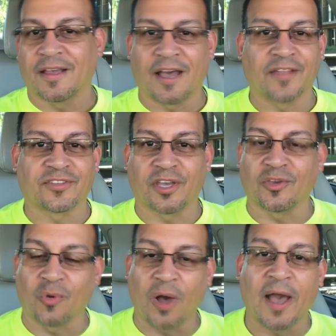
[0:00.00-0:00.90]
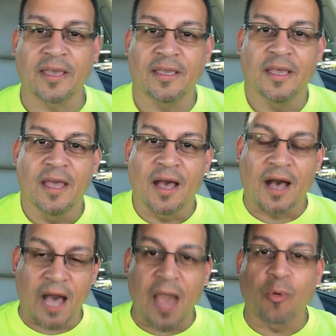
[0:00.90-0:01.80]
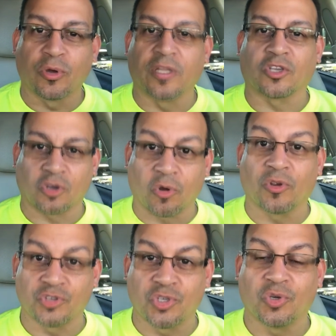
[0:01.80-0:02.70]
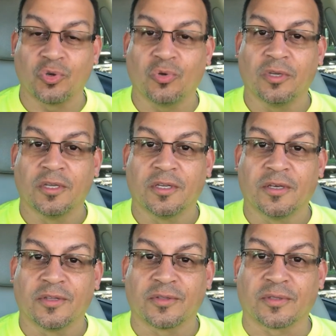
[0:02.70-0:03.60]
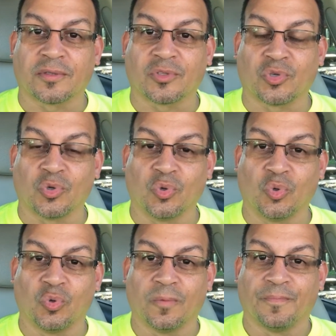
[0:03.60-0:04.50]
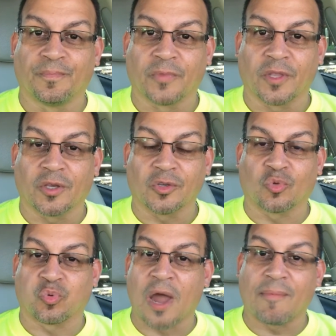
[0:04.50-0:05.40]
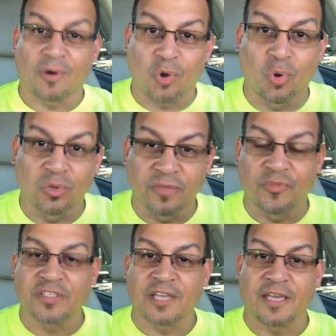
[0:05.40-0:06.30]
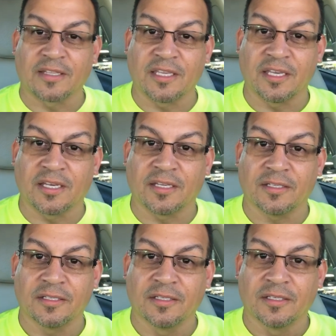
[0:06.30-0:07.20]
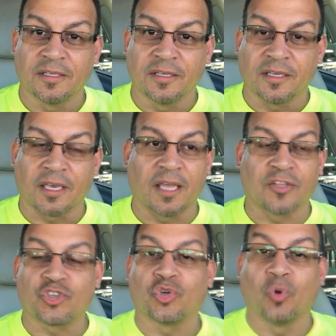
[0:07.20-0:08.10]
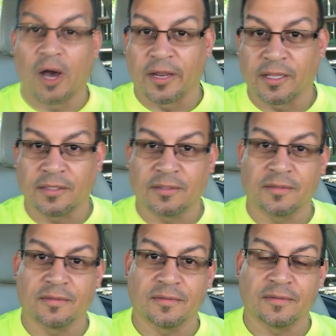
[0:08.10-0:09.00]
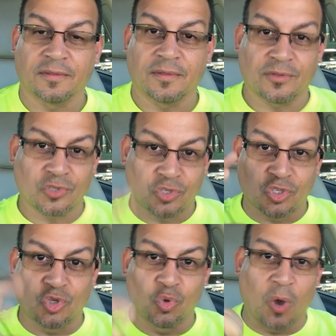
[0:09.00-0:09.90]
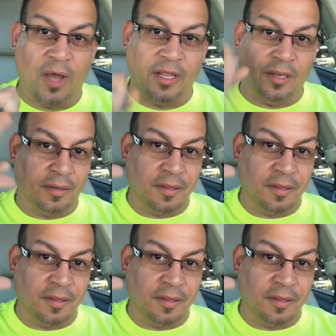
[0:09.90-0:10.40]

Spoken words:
I tell you, I would encourage you to grab a hold of this idea and chew on it. Chew on it.